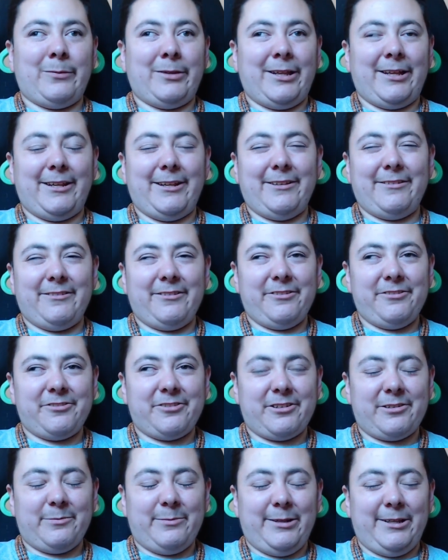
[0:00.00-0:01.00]
ladies and
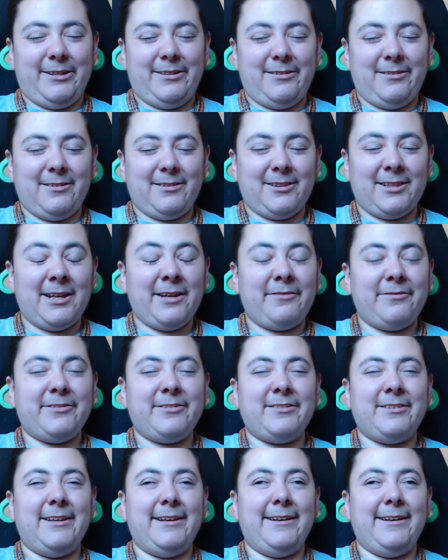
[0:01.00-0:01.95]
gentlemen. Life is a